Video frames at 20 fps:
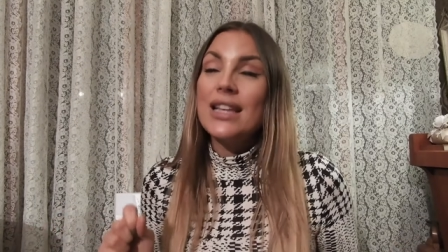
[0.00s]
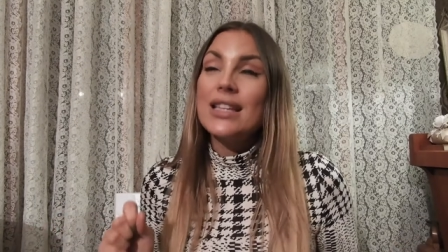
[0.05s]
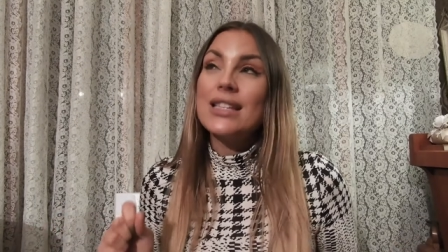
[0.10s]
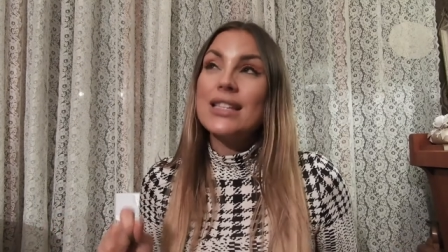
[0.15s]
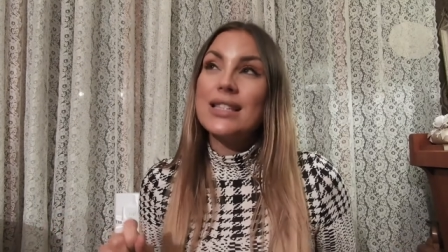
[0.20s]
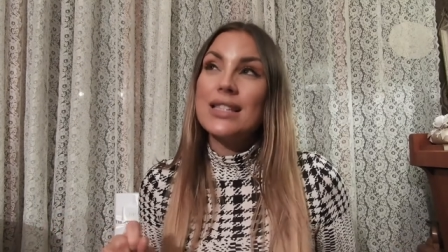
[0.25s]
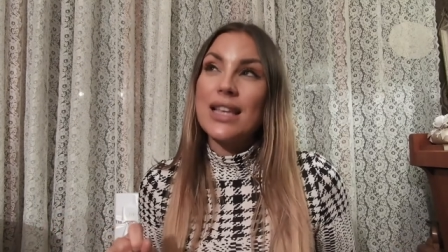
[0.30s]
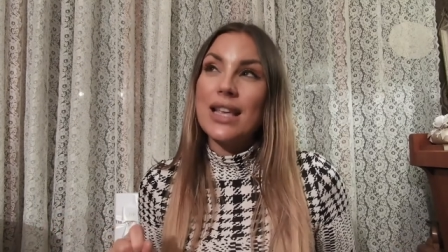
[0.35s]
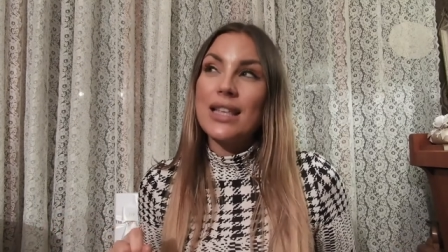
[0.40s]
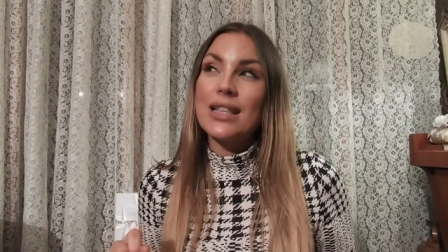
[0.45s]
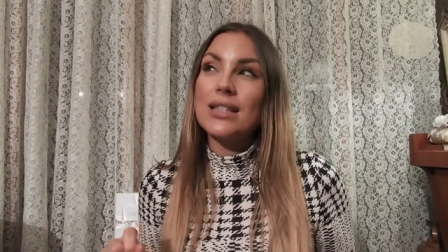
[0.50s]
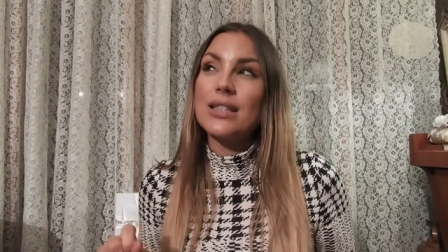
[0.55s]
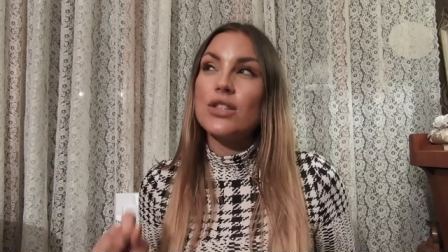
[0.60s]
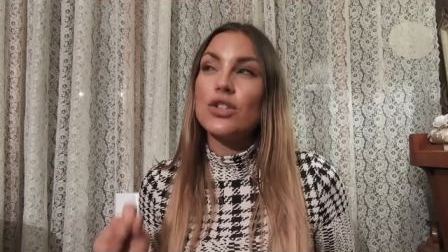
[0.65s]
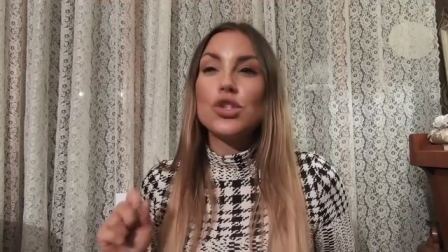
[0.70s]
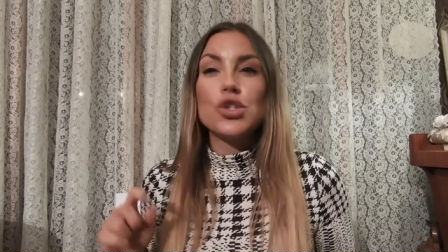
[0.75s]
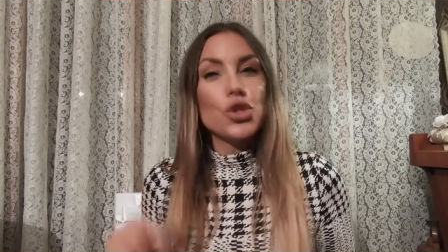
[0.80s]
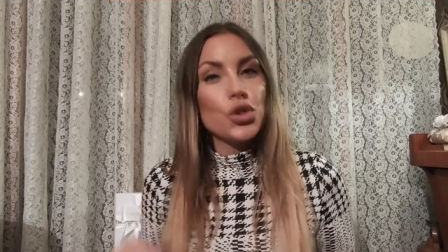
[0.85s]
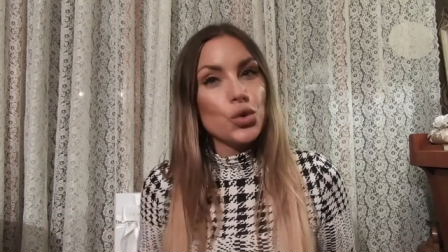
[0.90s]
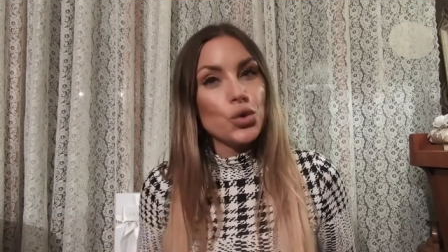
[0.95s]

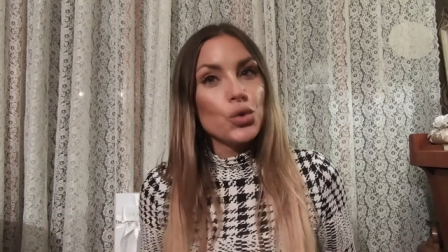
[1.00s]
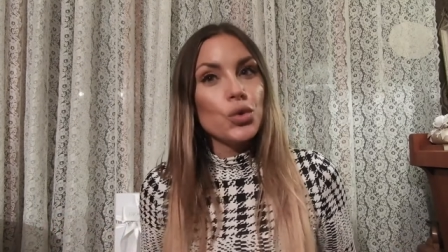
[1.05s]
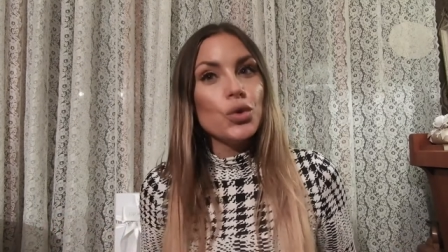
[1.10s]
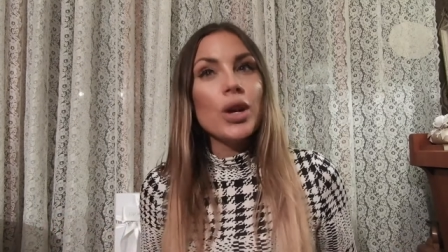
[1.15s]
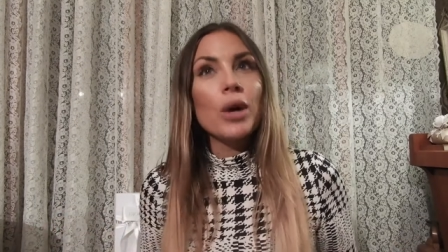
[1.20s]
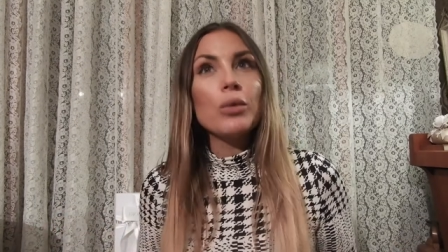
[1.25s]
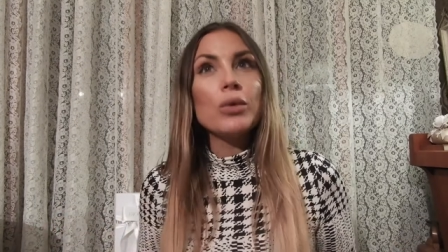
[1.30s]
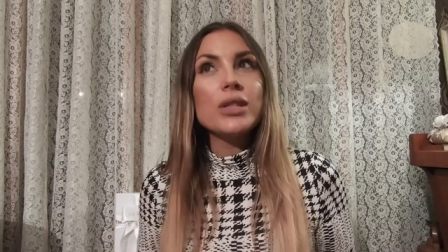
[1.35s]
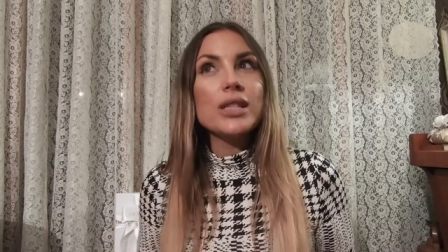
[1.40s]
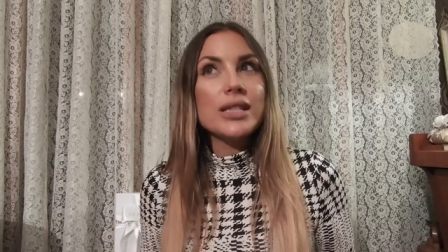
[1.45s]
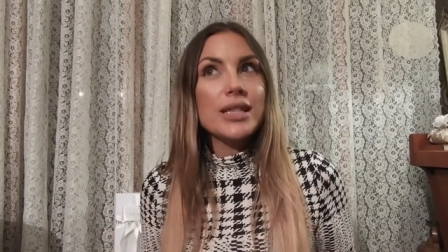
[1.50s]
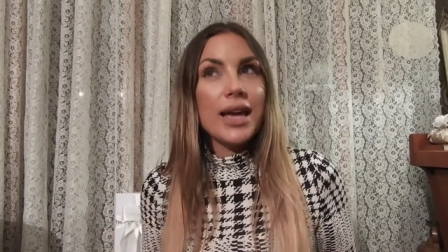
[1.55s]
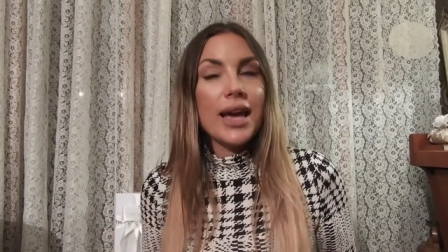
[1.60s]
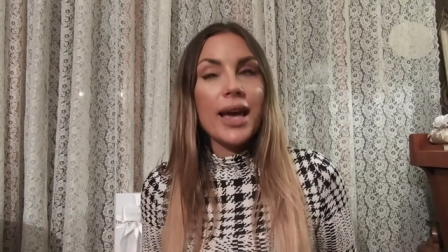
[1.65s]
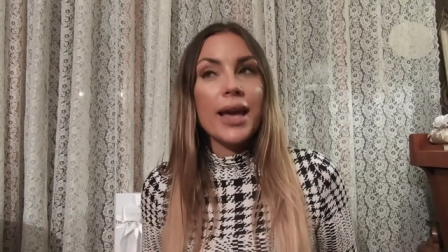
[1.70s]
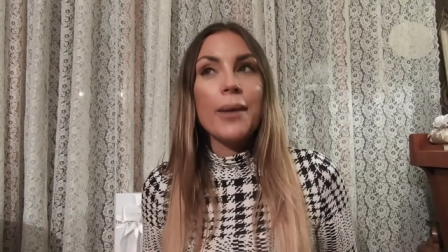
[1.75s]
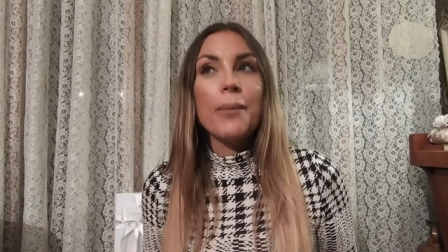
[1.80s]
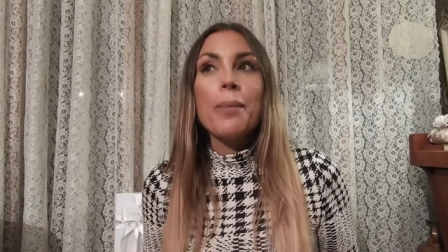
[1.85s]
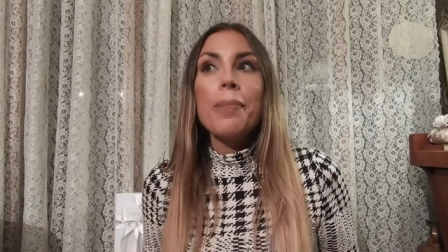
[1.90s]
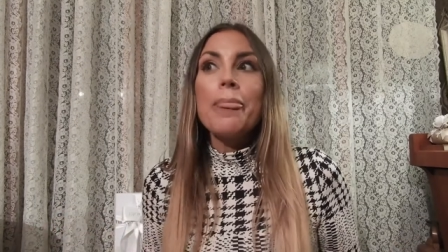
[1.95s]
since June, I would
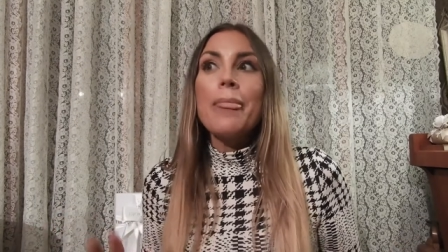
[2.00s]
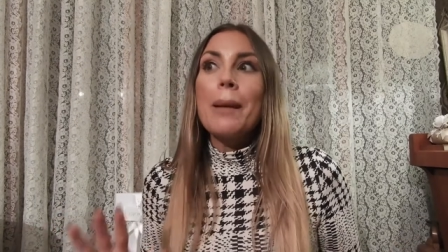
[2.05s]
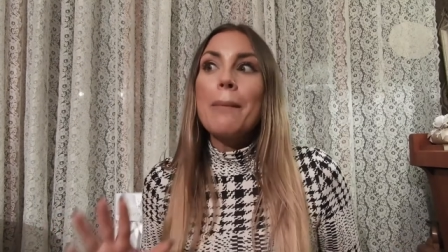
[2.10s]
say.